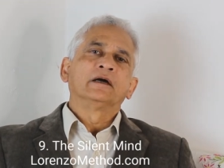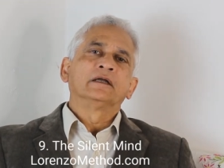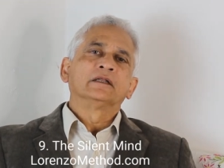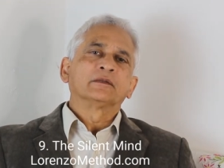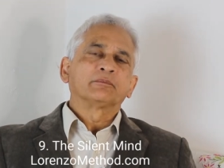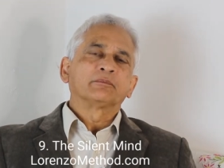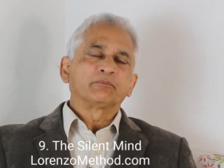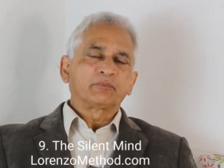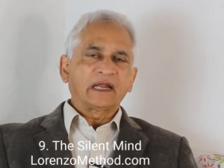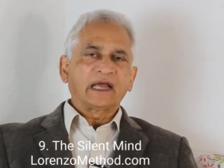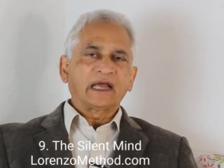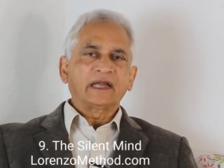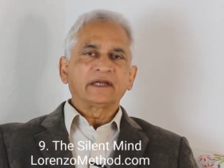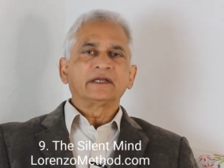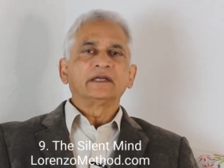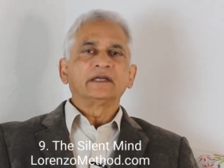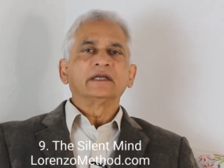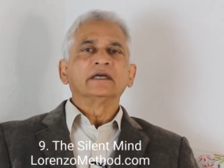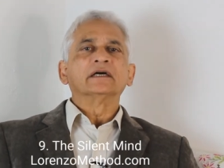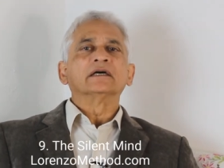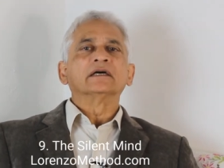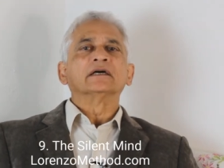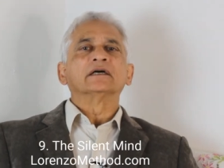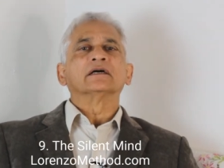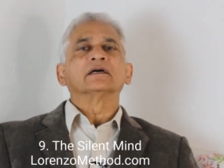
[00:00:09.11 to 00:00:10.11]
The plan
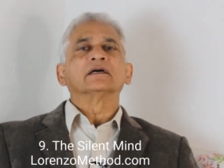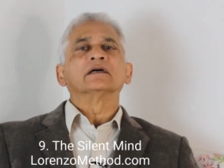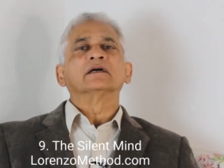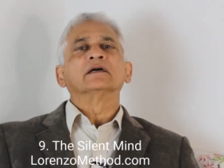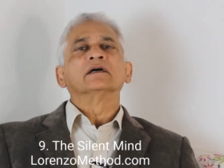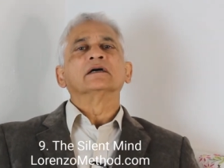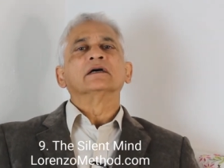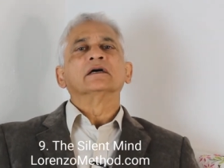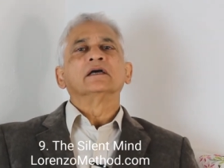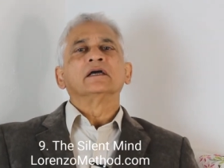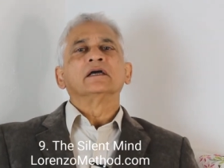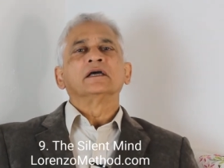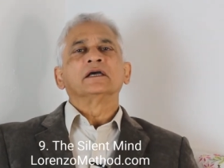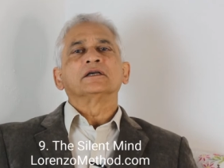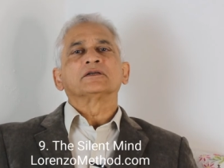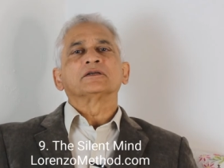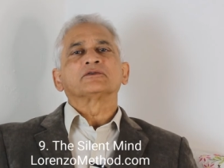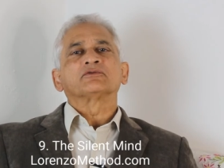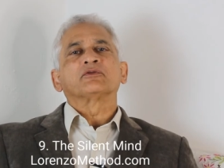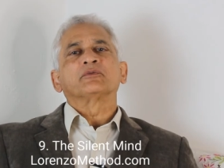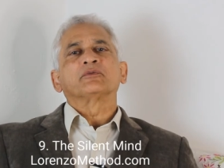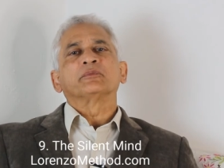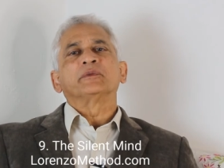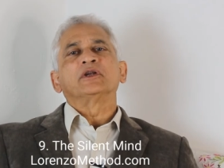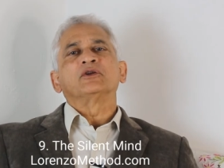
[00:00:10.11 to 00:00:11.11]
here is
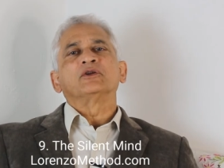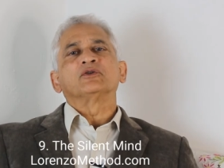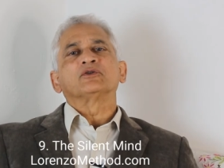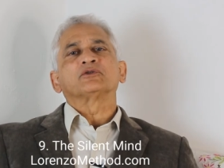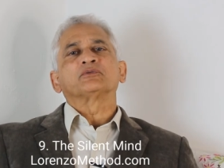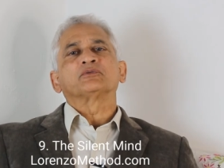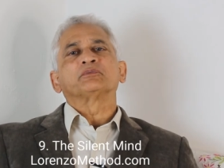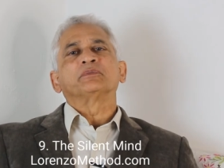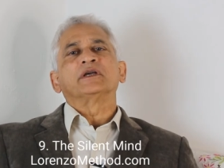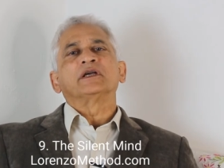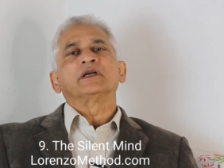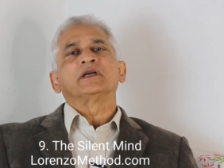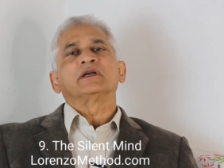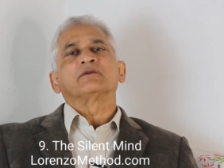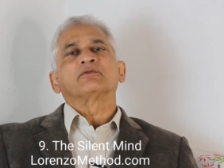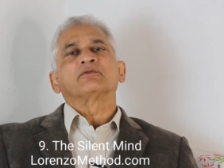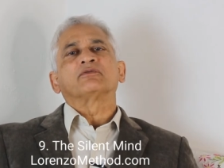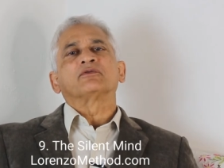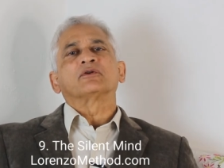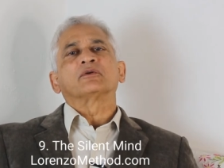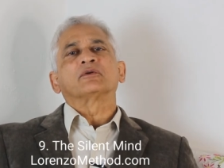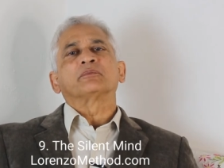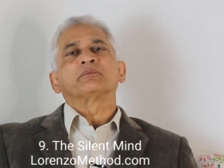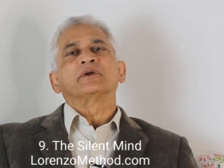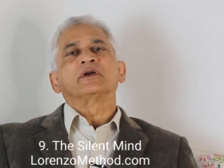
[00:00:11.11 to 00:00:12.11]
for me to speak
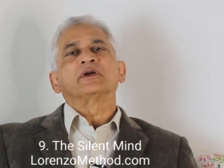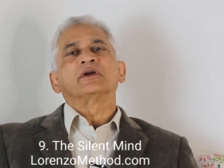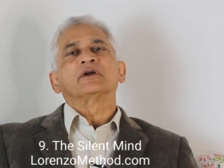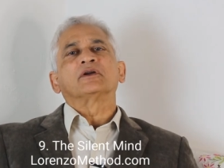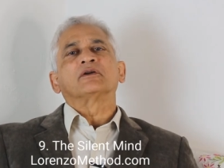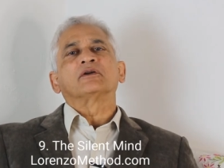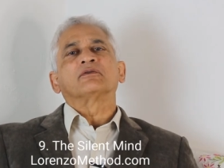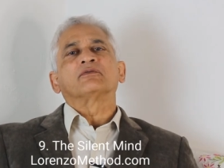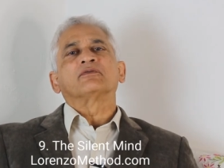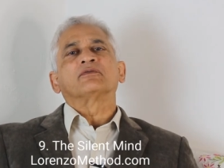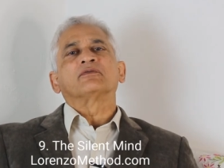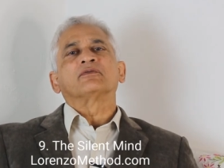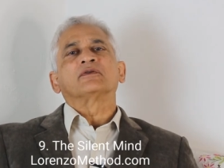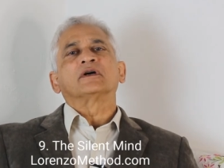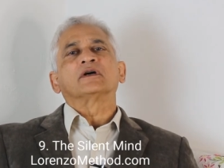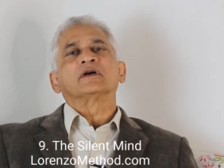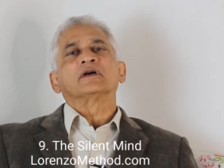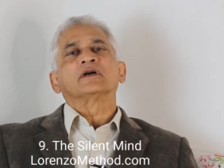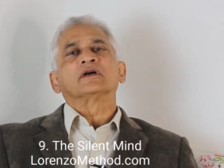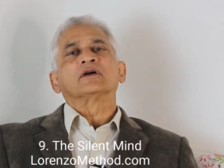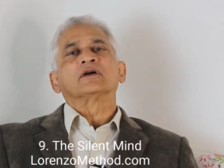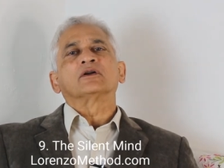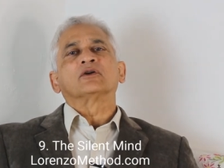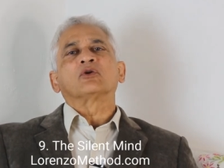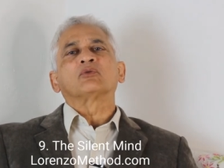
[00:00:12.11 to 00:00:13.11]
for a period of
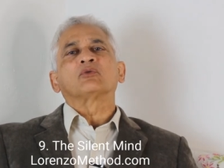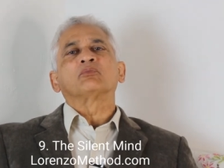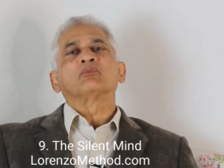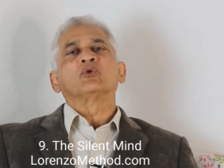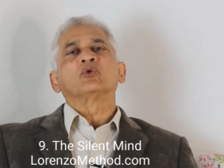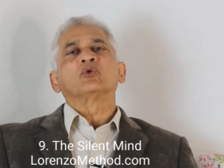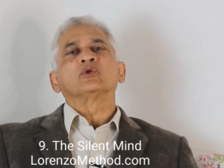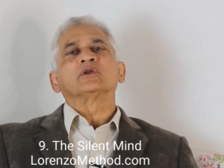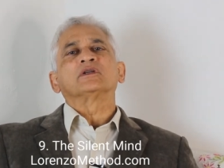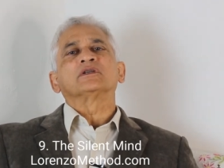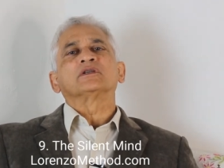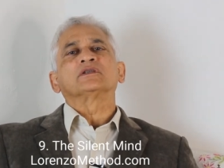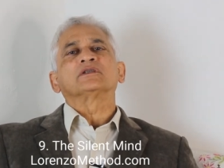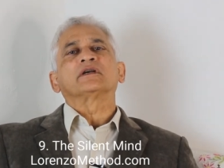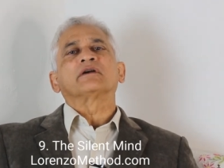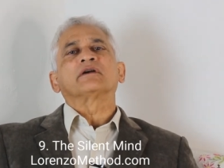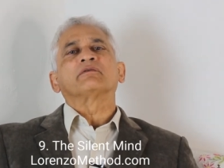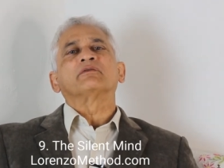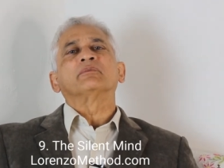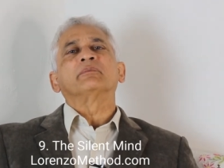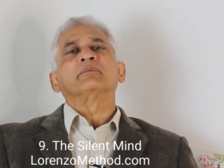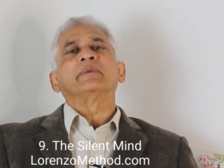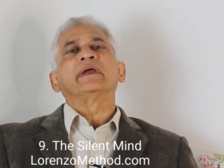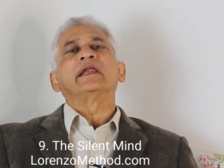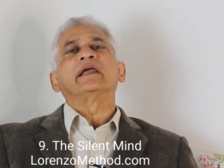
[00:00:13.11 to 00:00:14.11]
uh, not more than
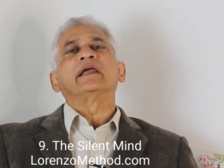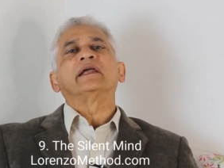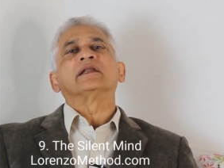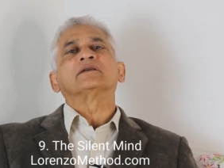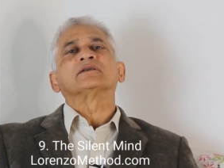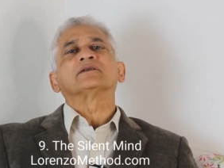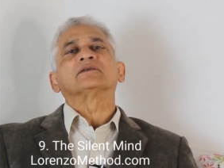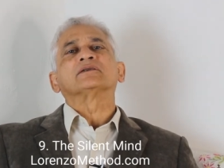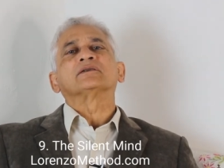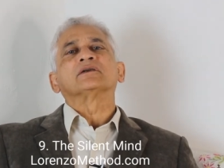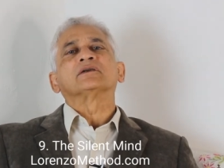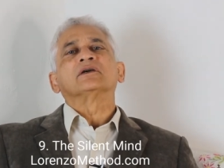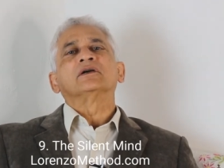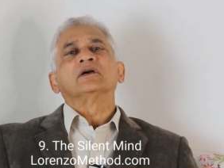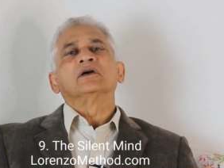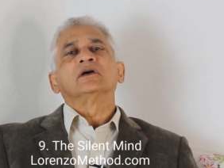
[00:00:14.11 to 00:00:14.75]
seven minutes